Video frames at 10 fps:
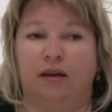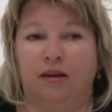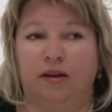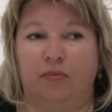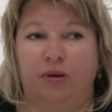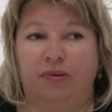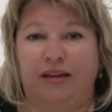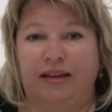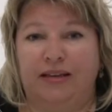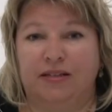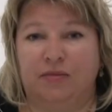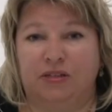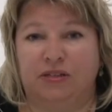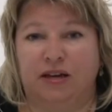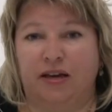You know, people can easily
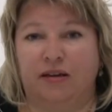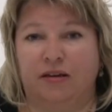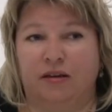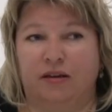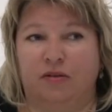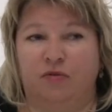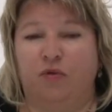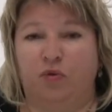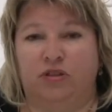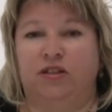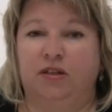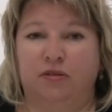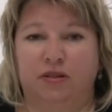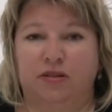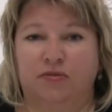mistake 40
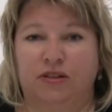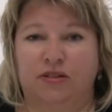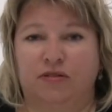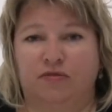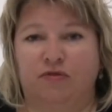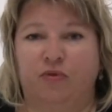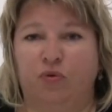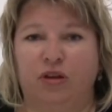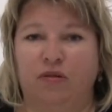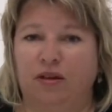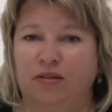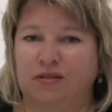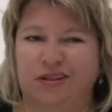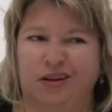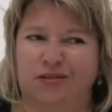units of insulin for 4
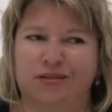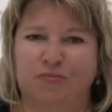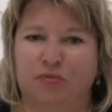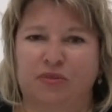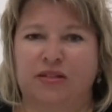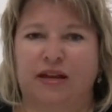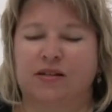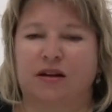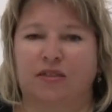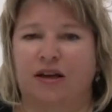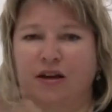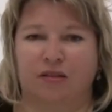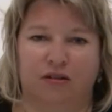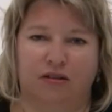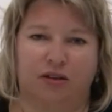units, you know, simple mistakes like
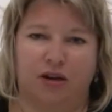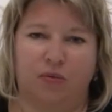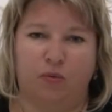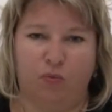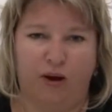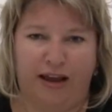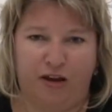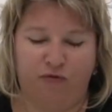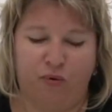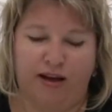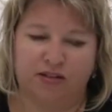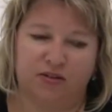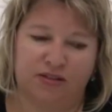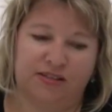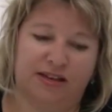that, but it could go well out of whack.
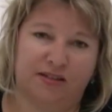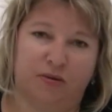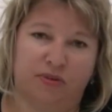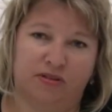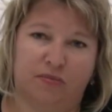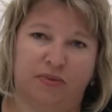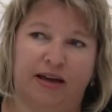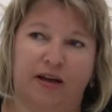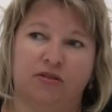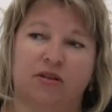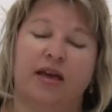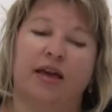So it's set up with somebody else.